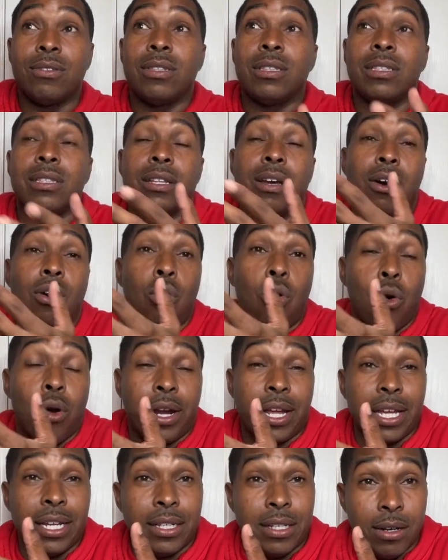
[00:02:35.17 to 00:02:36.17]
the
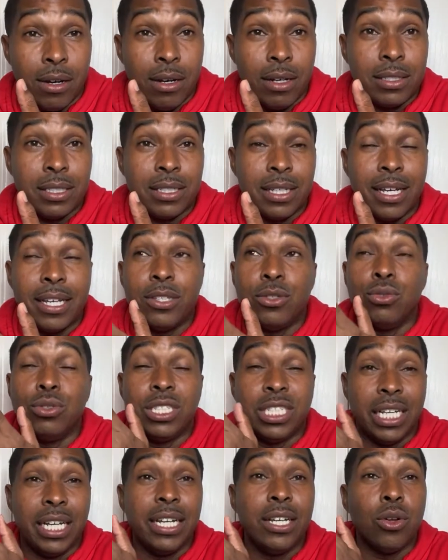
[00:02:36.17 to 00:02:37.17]
Oregon Ducks in
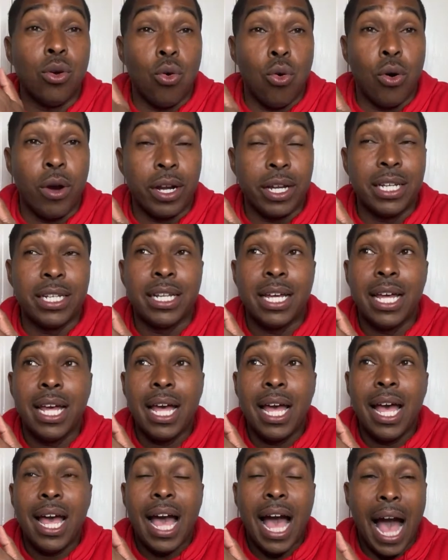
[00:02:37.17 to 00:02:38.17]
Eugene, Oregon.
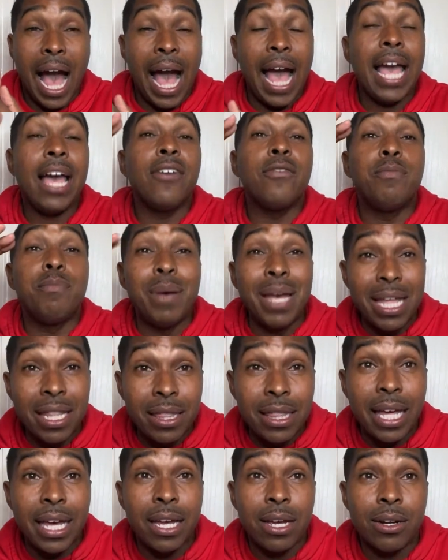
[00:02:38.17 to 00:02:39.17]
I have been
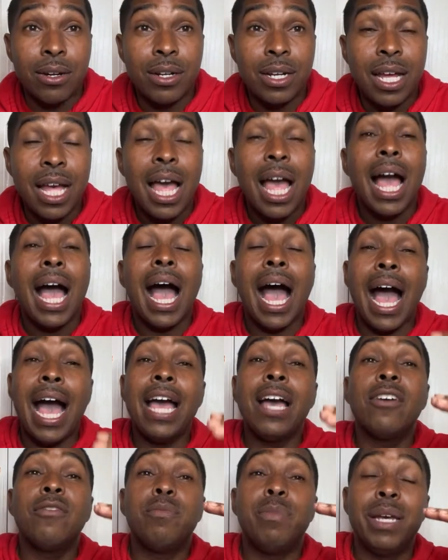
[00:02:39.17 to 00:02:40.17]
there. I
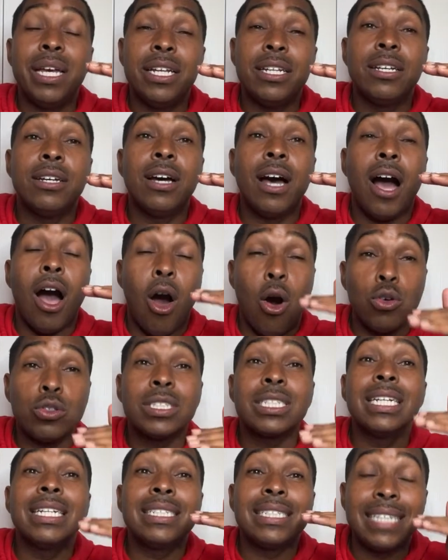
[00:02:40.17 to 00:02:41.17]
have been to
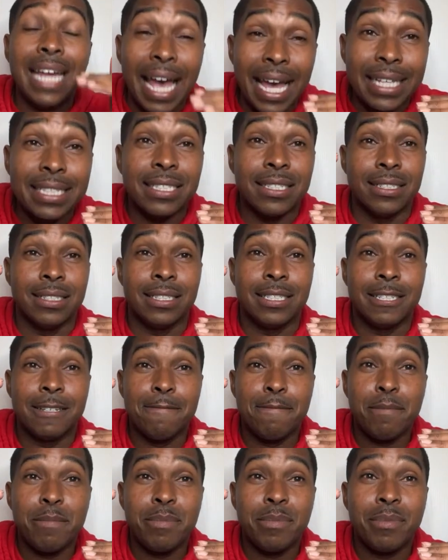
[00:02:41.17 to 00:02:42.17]
Austin, Texas.
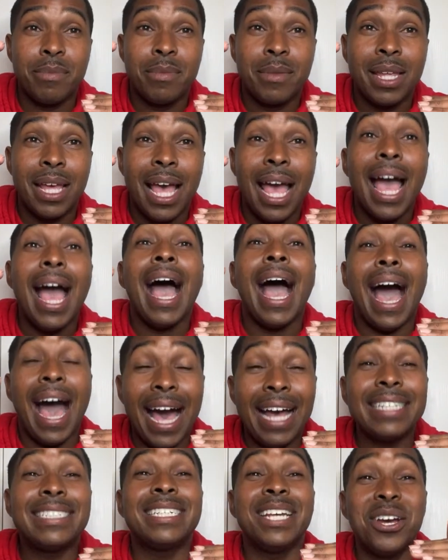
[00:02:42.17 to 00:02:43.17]
I
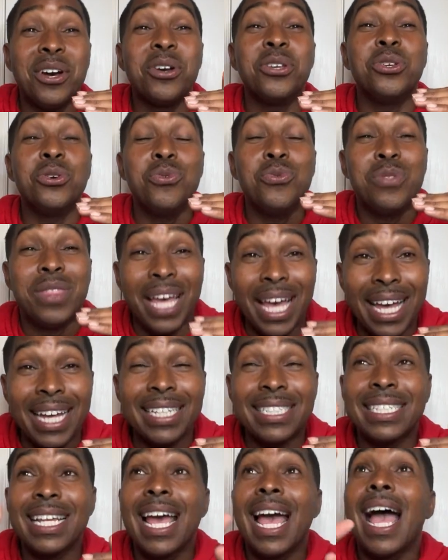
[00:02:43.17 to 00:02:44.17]
tell you
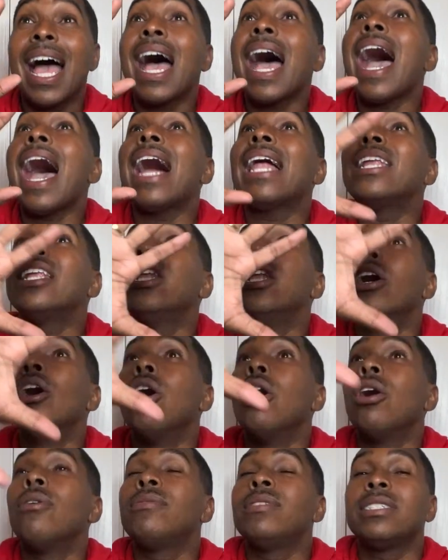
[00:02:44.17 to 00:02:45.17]
this, I
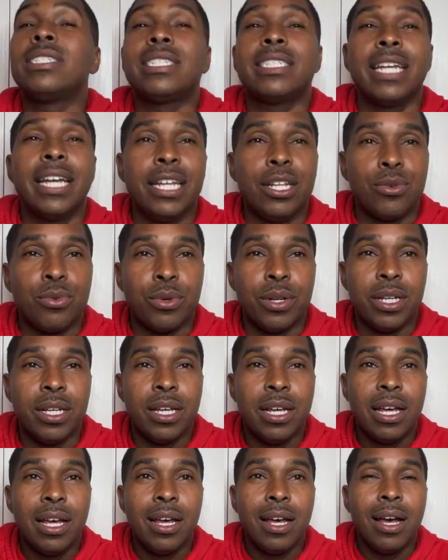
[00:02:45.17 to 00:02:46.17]
love the scenery
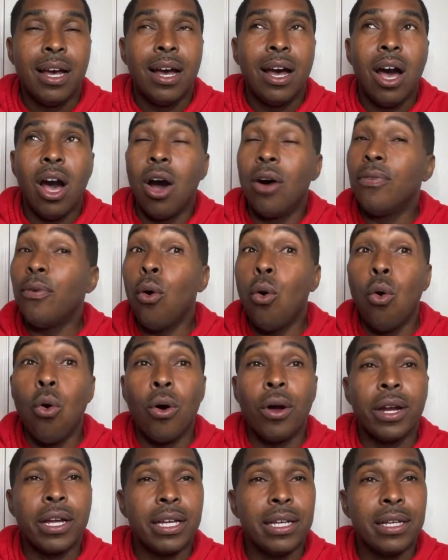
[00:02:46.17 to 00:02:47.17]
of
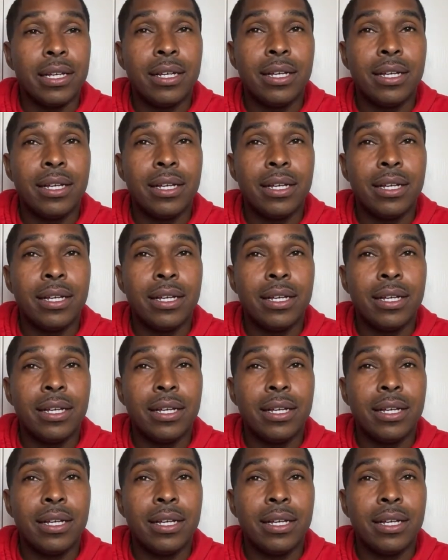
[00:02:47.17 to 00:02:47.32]
Oregon.